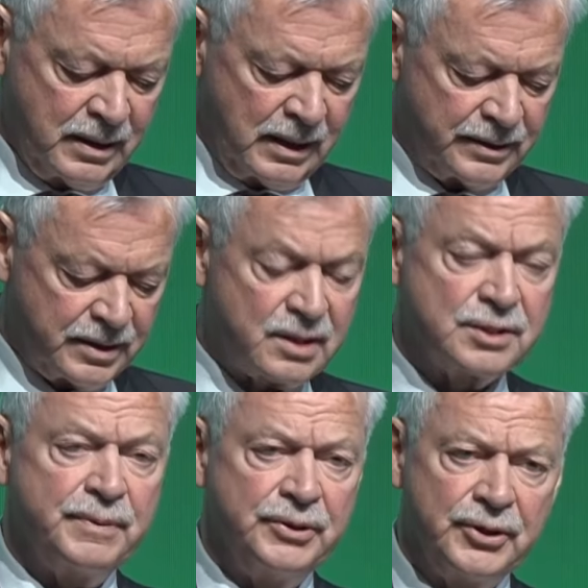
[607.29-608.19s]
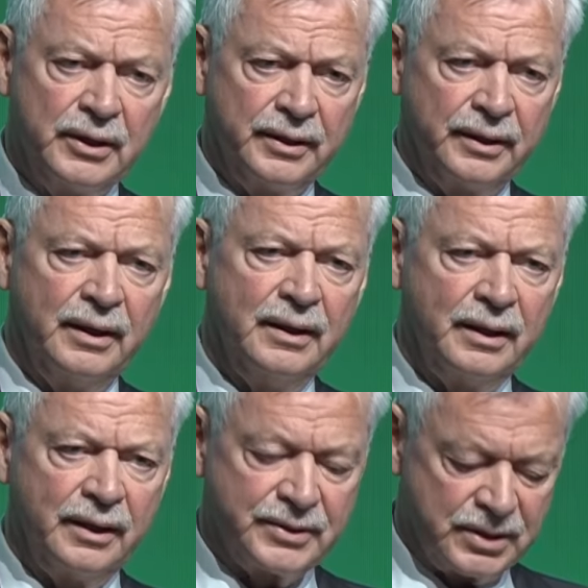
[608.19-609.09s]
And this has been done
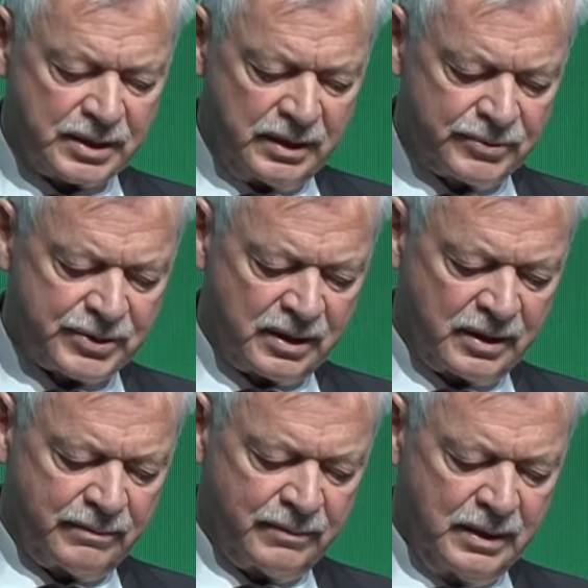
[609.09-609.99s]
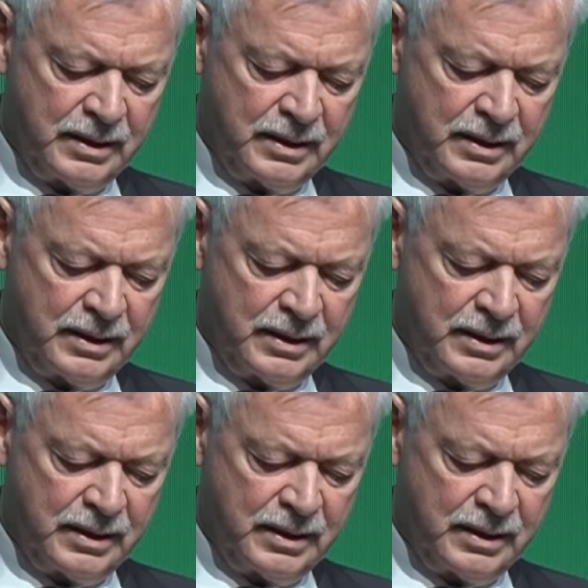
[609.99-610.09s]
at the same time